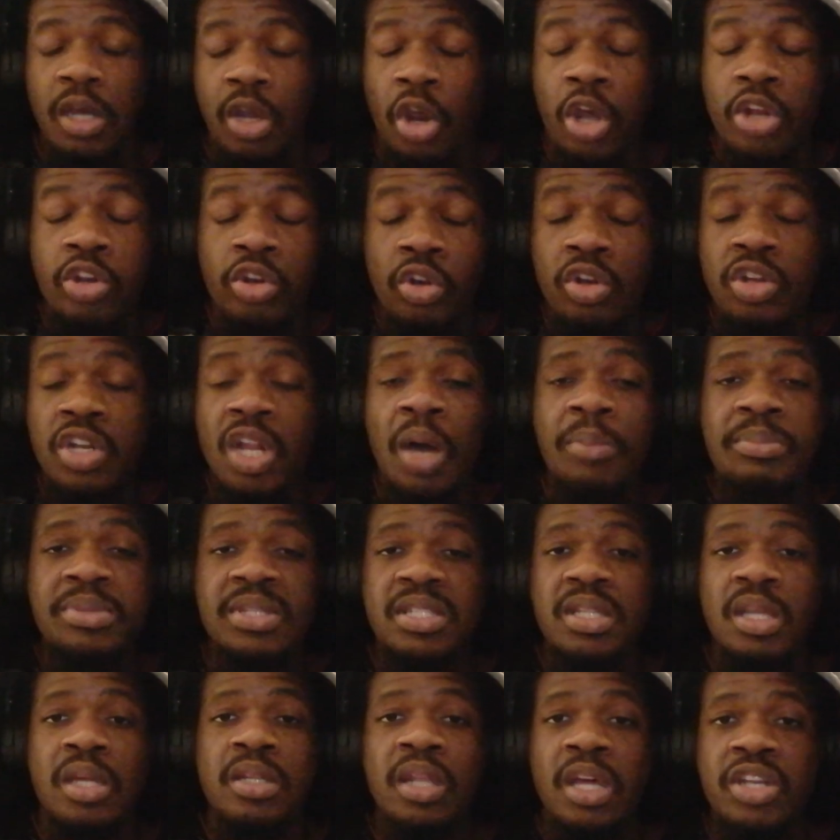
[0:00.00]
on her lump
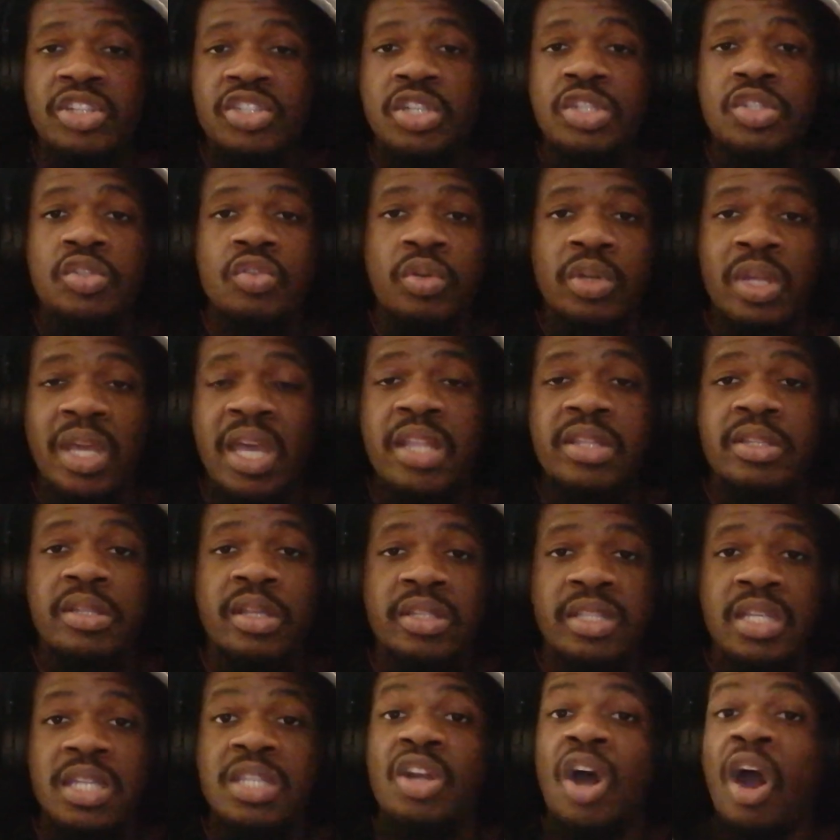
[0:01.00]
stand that she's gonna
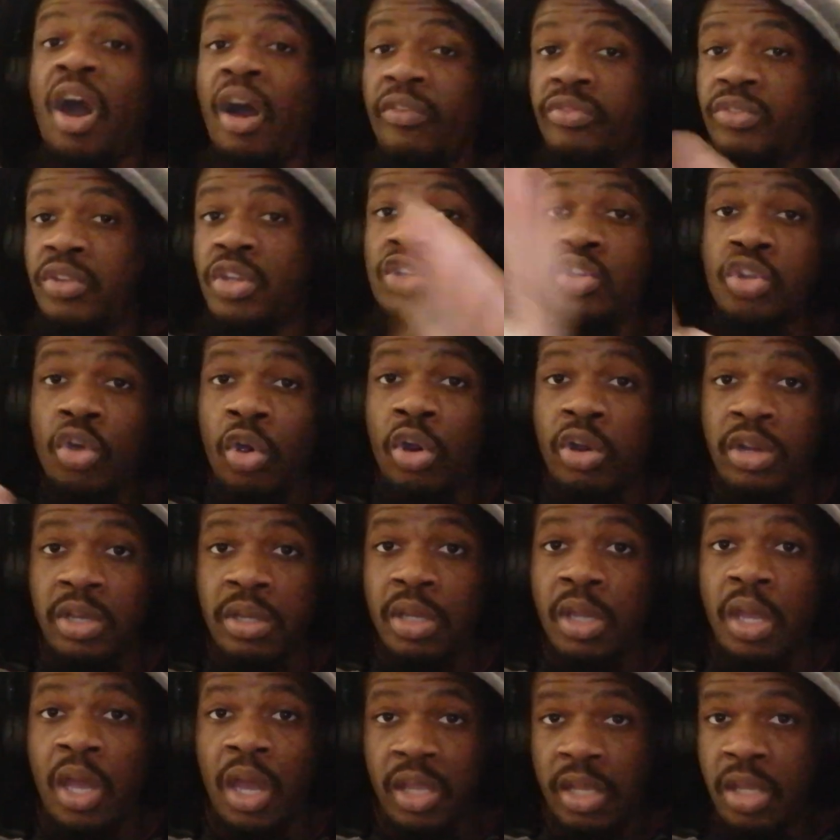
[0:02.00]
entertain after you're
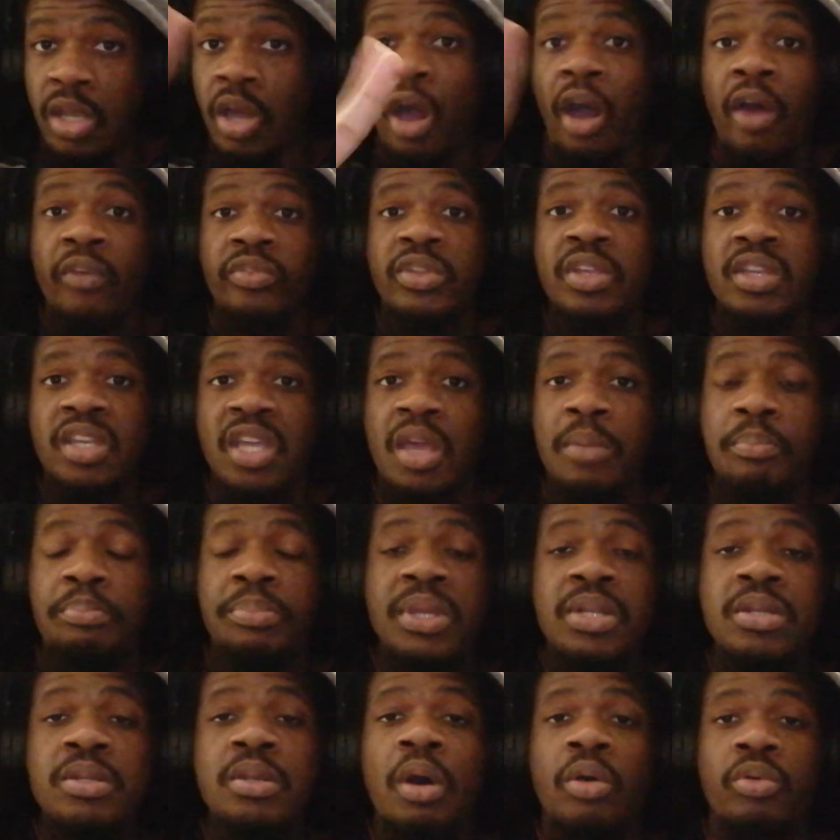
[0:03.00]
after you get
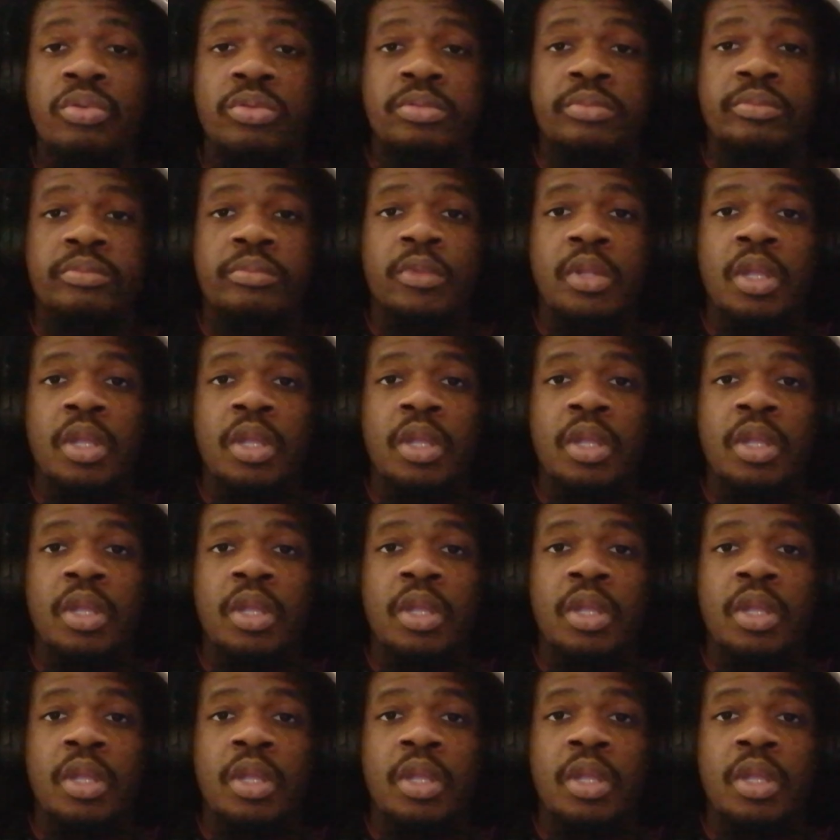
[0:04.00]
binned out.